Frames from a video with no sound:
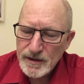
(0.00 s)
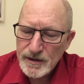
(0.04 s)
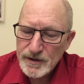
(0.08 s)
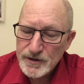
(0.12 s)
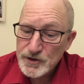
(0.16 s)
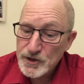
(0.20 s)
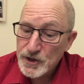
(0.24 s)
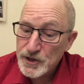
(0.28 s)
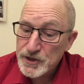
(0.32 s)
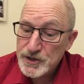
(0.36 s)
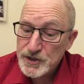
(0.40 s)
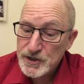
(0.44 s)

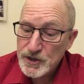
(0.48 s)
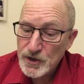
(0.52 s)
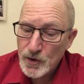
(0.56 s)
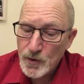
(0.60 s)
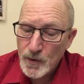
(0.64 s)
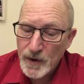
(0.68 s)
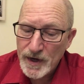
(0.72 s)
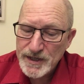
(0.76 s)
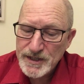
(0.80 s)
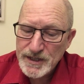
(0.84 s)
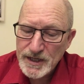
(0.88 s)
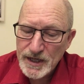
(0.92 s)
Just so,
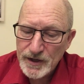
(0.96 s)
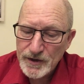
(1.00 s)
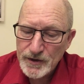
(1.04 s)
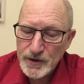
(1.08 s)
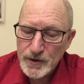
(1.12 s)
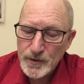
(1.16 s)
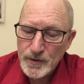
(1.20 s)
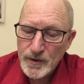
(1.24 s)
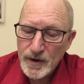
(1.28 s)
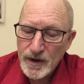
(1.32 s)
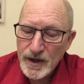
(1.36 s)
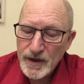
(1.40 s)
I tell
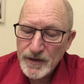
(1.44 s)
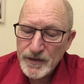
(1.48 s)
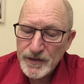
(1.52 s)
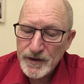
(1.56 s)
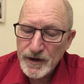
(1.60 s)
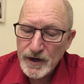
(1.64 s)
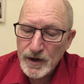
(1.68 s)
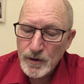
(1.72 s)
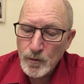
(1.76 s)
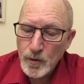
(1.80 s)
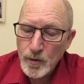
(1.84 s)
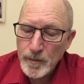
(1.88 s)
you,
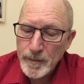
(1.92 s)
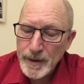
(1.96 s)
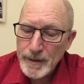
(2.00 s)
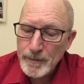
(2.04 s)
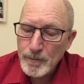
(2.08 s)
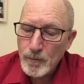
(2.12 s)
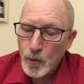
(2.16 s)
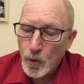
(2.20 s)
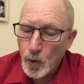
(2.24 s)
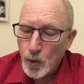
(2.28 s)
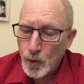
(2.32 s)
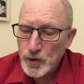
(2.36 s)
there will be
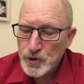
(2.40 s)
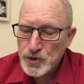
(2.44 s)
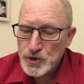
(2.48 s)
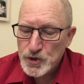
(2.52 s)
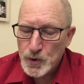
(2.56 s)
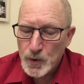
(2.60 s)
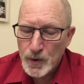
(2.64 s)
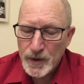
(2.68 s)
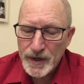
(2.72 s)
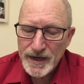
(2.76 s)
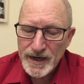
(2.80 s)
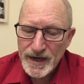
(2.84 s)
more
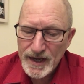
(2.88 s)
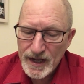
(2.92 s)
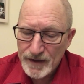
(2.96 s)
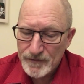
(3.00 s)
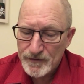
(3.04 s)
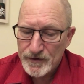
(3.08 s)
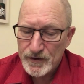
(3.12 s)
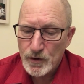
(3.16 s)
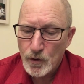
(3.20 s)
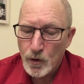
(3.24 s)
joy in heaven